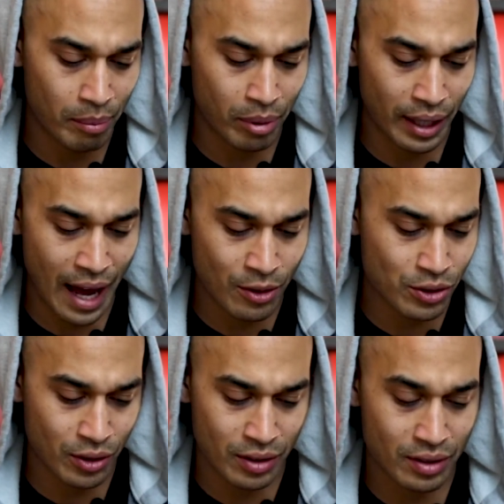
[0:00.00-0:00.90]

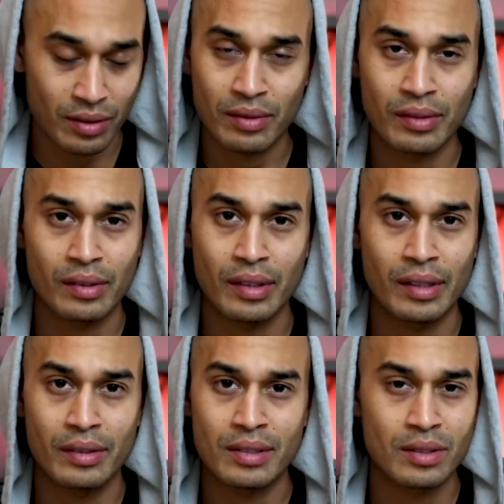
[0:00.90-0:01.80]
pronounce or
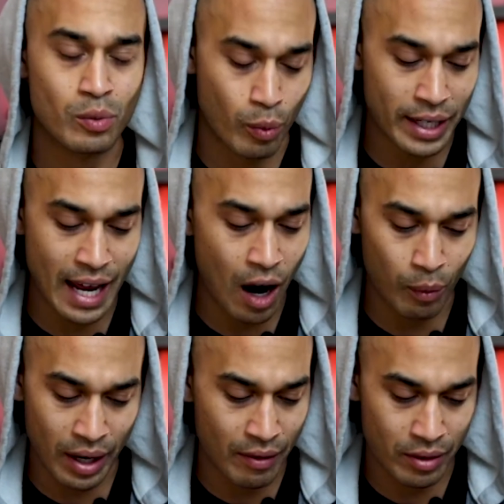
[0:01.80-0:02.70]
read out
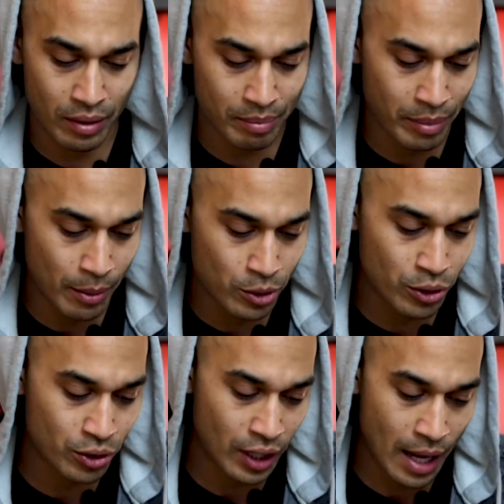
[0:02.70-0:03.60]
whatever people's
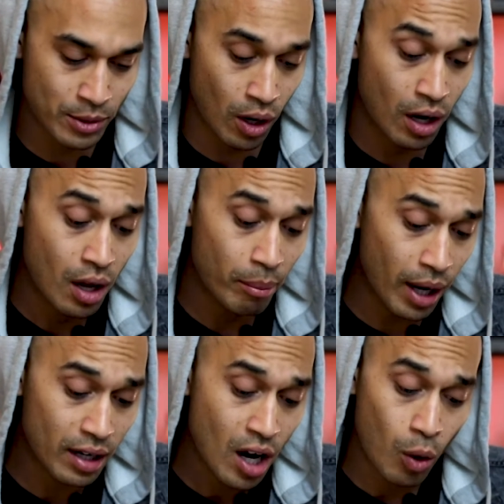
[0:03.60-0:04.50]
usernames are.
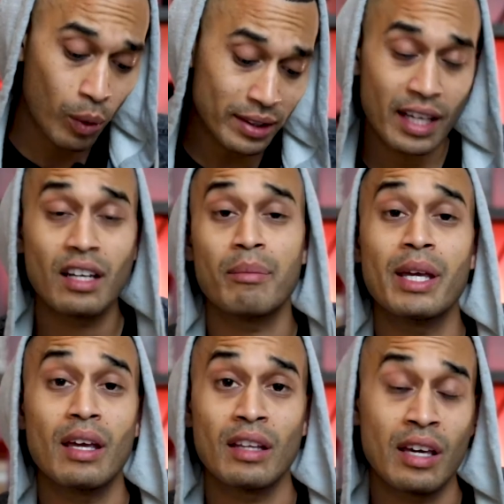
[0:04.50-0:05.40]
But one thing that
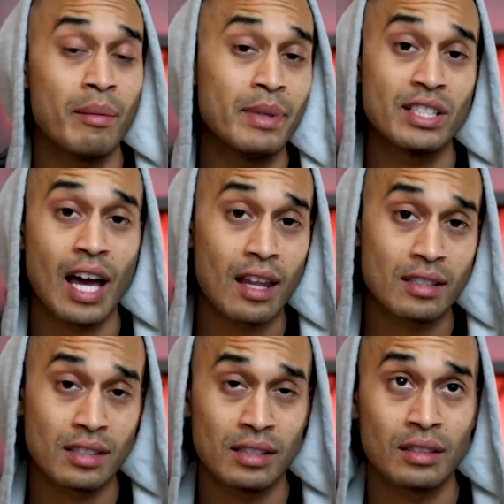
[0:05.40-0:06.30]
it can be
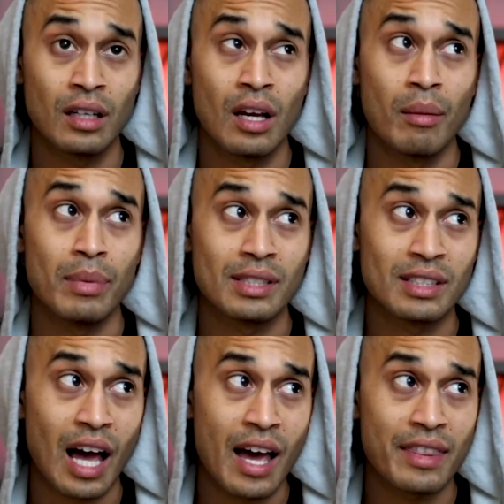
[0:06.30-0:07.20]
challenging
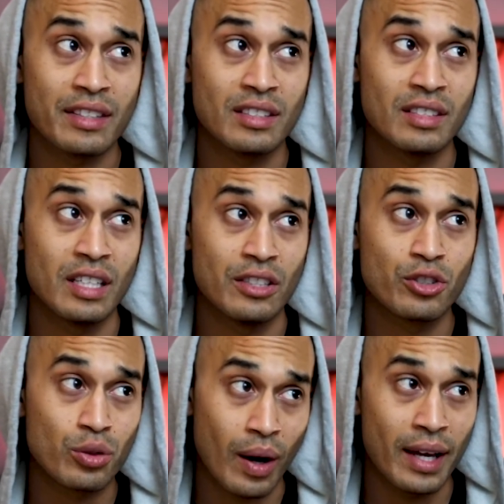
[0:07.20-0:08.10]
besides the
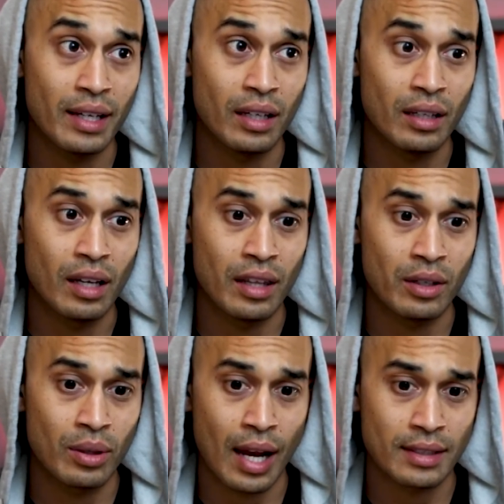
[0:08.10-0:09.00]
training in the
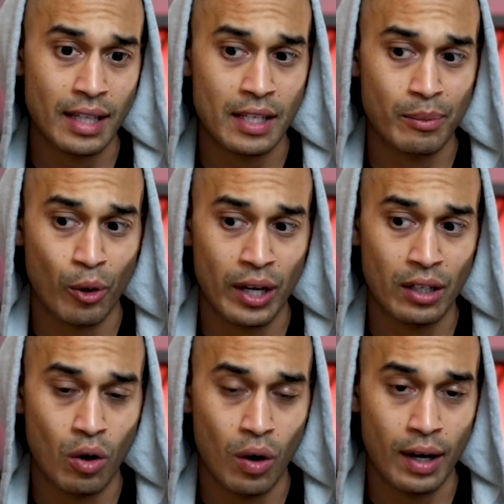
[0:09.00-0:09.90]
United States Marine
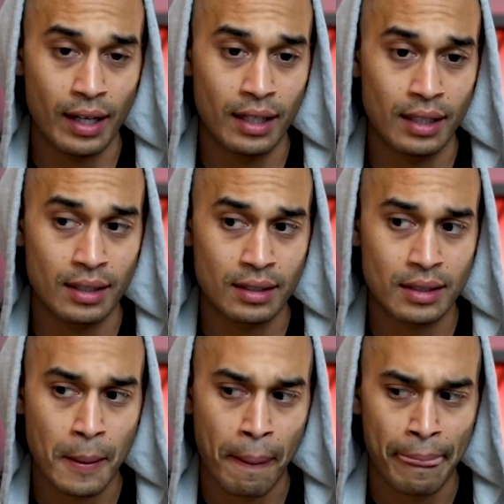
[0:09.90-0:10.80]
Corps
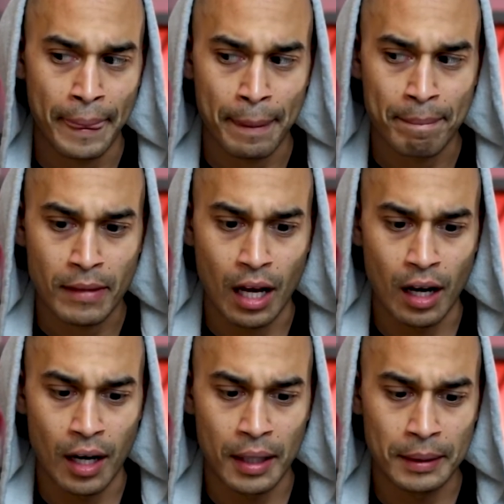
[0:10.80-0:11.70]
is,
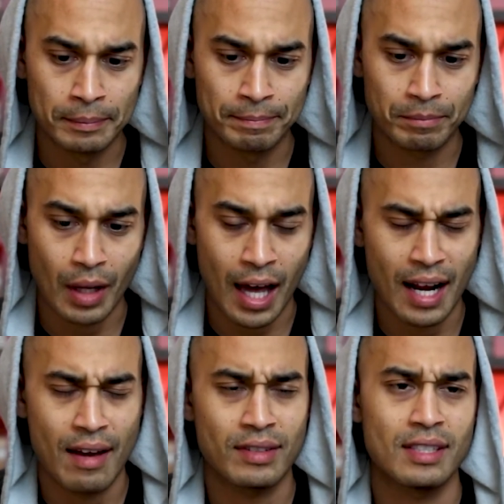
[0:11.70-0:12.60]
I'd
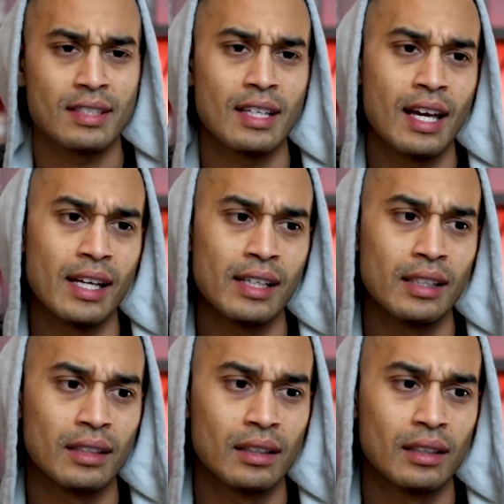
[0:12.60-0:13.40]
have to say,